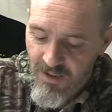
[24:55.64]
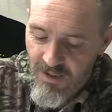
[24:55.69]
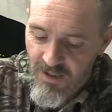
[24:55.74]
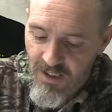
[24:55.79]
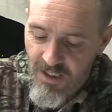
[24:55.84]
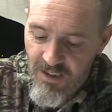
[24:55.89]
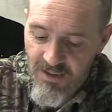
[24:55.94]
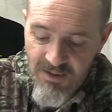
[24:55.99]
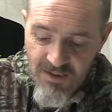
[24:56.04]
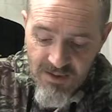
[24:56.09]

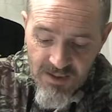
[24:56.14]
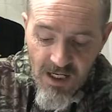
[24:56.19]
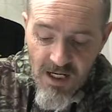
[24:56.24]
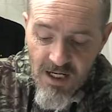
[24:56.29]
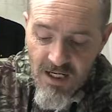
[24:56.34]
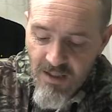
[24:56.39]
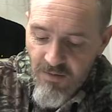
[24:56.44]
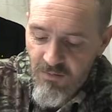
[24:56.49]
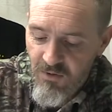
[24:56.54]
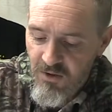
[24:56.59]
and
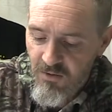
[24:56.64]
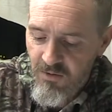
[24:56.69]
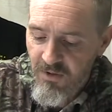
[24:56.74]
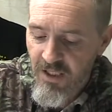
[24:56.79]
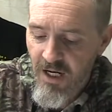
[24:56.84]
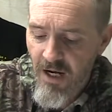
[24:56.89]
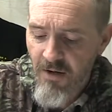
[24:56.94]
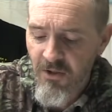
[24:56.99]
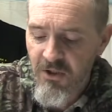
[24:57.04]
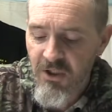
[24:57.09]
C, to
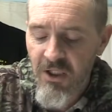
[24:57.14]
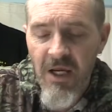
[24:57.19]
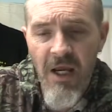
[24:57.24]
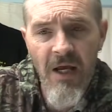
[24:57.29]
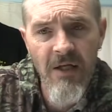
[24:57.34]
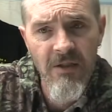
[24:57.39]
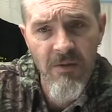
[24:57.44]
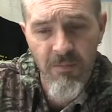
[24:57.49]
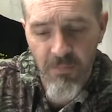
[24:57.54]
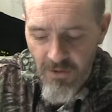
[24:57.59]
encourage
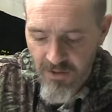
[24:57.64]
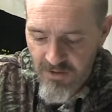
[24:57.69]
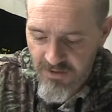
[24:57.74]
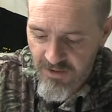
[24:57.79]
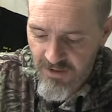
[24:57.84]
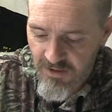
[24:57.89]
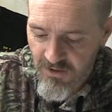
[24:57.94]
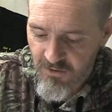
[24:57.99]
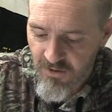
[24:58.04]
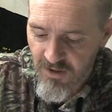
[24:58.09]

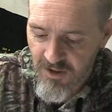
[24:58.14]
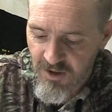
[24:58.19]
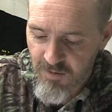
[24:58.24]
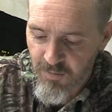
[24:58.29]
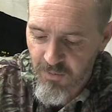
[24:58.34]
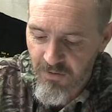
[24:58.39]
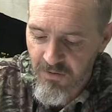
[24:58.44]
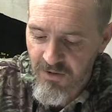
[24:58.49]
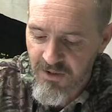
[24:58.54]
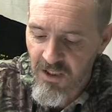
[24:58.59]
accountability and
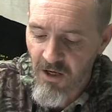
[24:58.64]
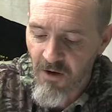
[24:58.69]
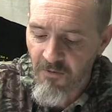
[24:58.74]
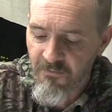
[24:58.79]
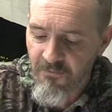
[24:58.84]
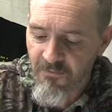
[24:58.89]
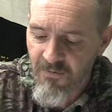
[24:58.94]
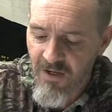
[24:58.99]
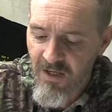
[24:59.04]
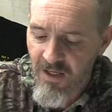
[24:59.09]
transparency of
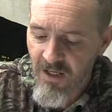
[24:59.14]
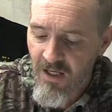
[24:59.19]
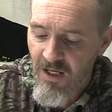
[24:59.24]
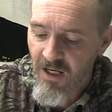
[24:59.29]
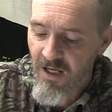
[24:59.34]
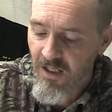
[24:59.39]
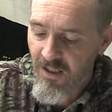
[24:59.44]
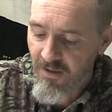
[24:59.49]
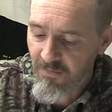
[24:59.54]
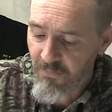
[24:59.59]
fair,
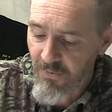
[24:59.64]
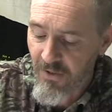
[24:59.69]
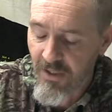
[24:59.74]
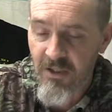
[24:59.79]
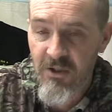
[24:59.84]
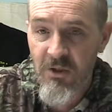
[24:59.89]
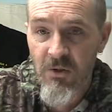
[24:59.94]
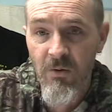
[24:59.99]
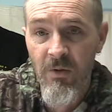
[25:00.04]
impartial